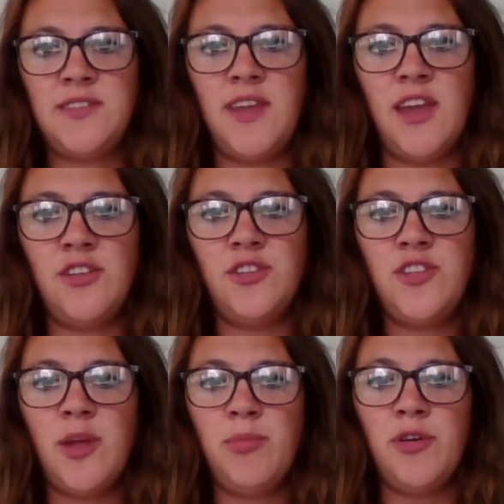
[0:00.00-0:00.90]
standards
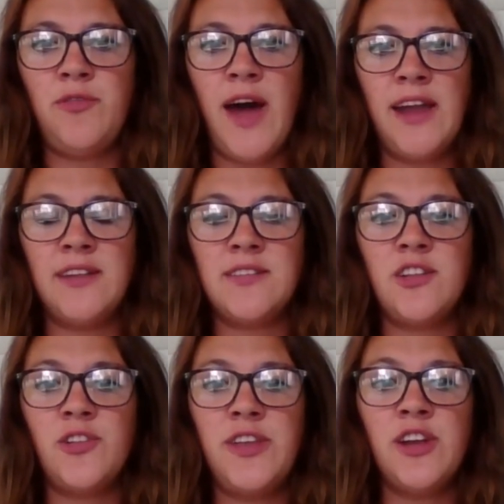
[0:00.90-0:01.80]
can provide us
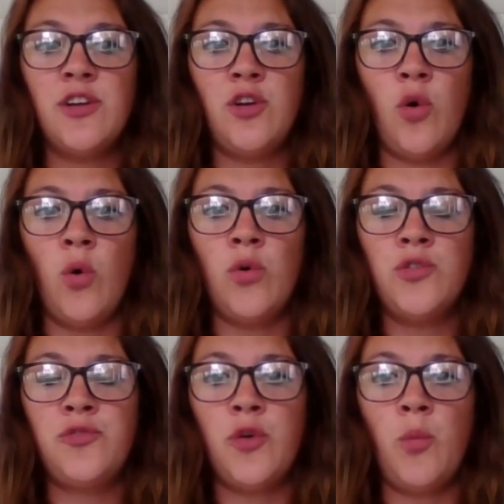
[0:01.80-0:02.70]
clear
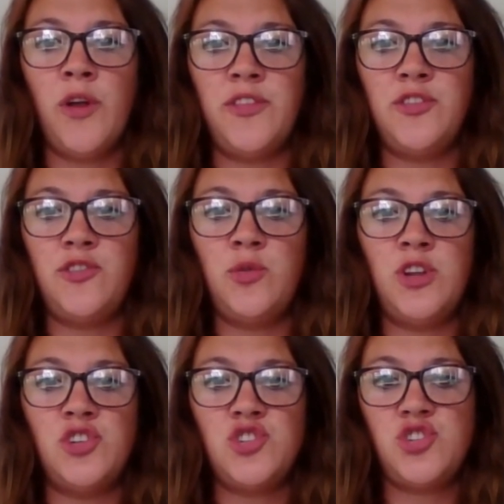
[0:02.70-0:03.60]
goals for what the
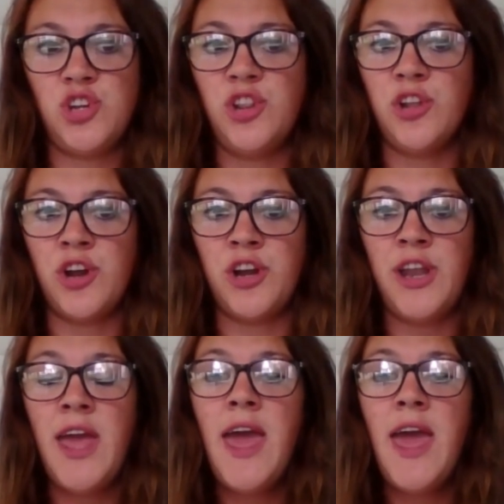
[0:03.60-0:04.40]
student should learn,